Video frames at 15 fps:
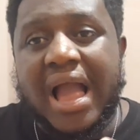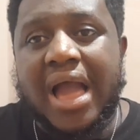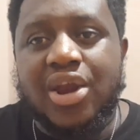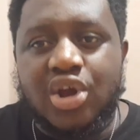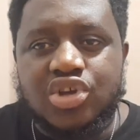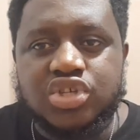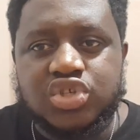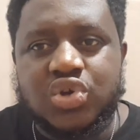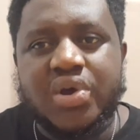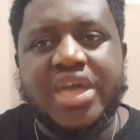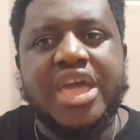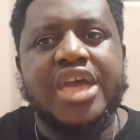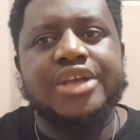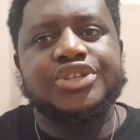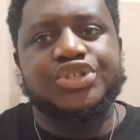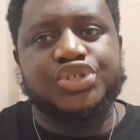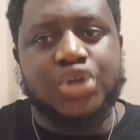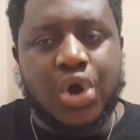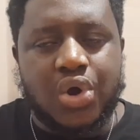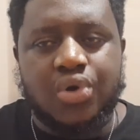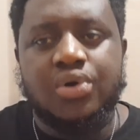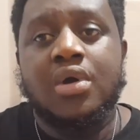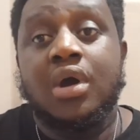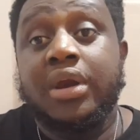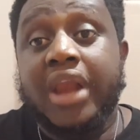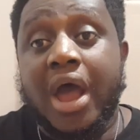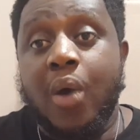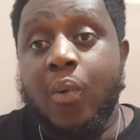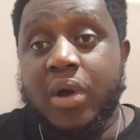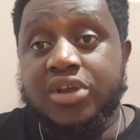And also a joke
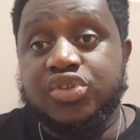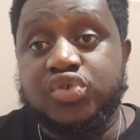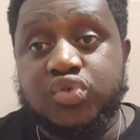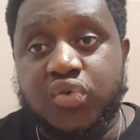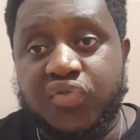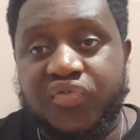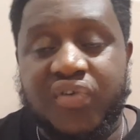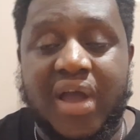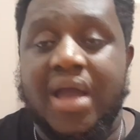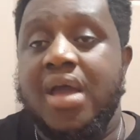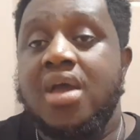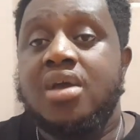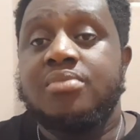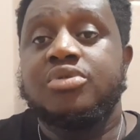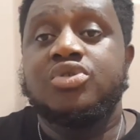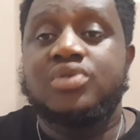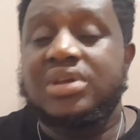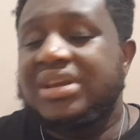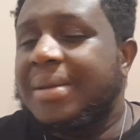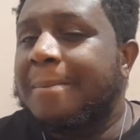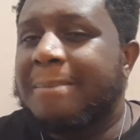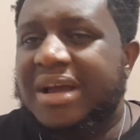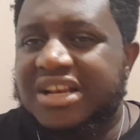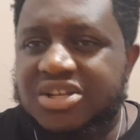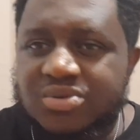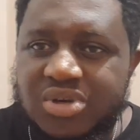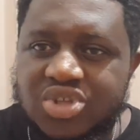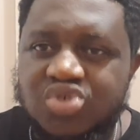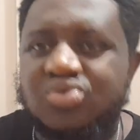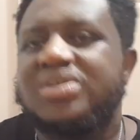that went too far between the
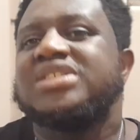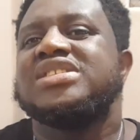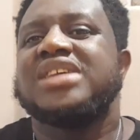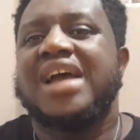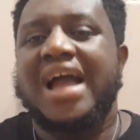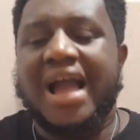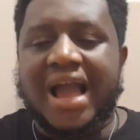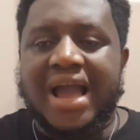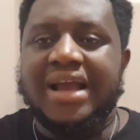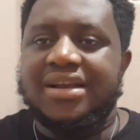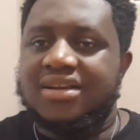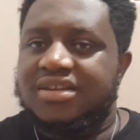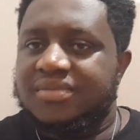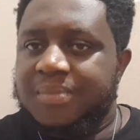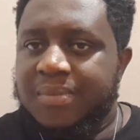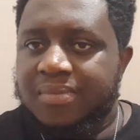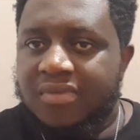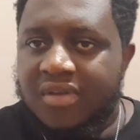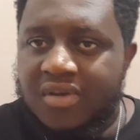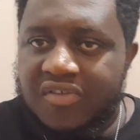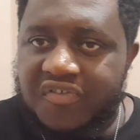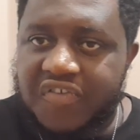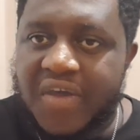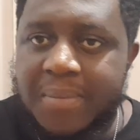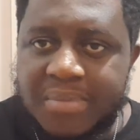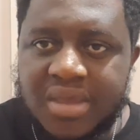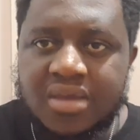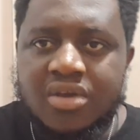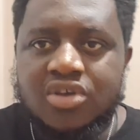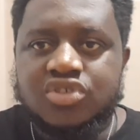MBADIWE twins and
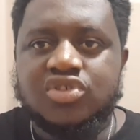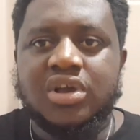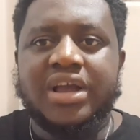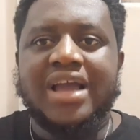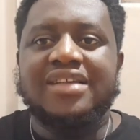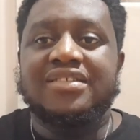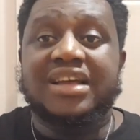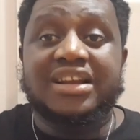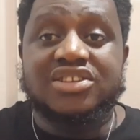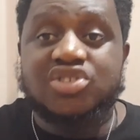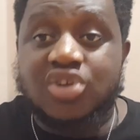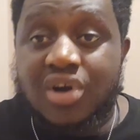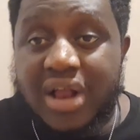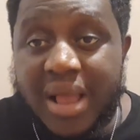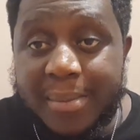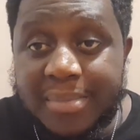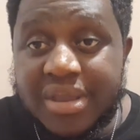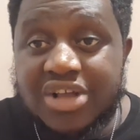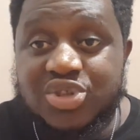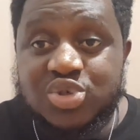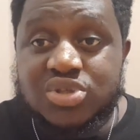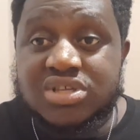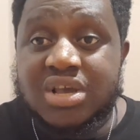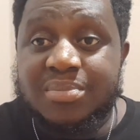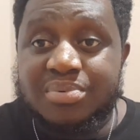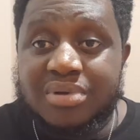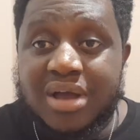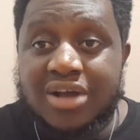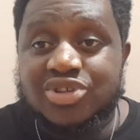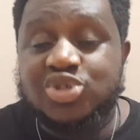Femi. So guys, that is all I'm here to
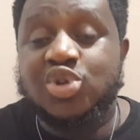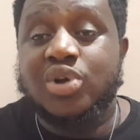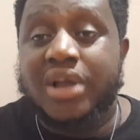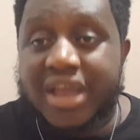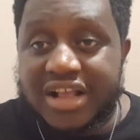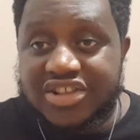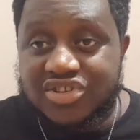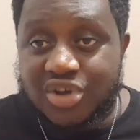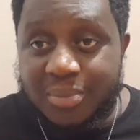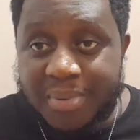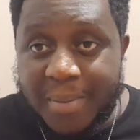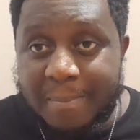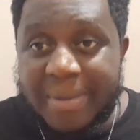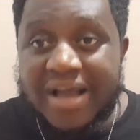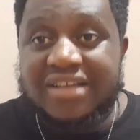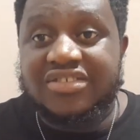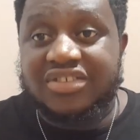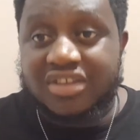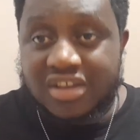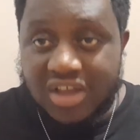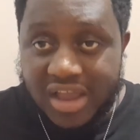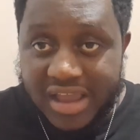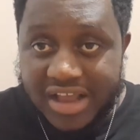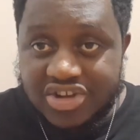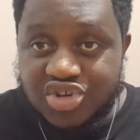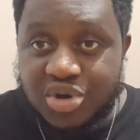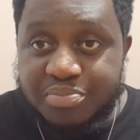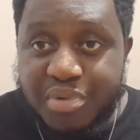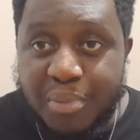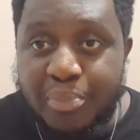table out. So get your papers, get
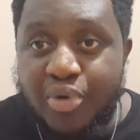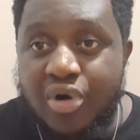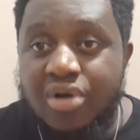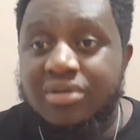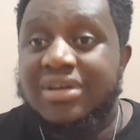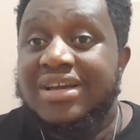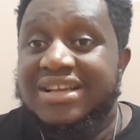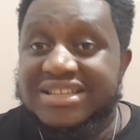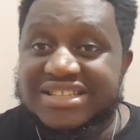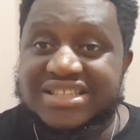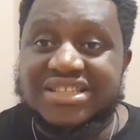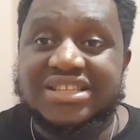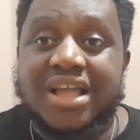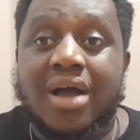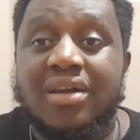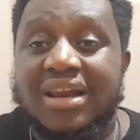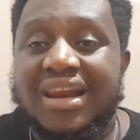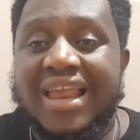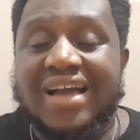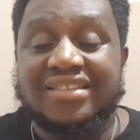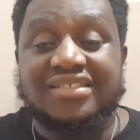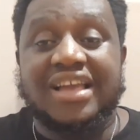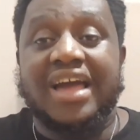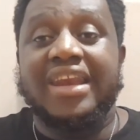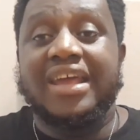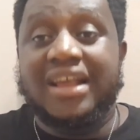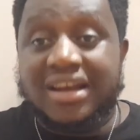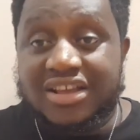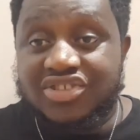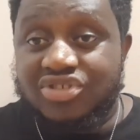your popcorn, sit down, relax, and
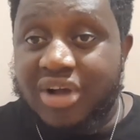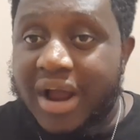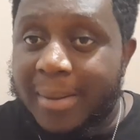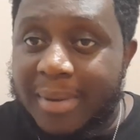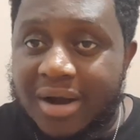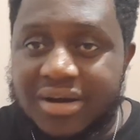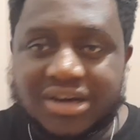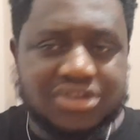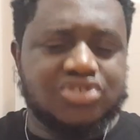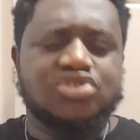let's talk about it.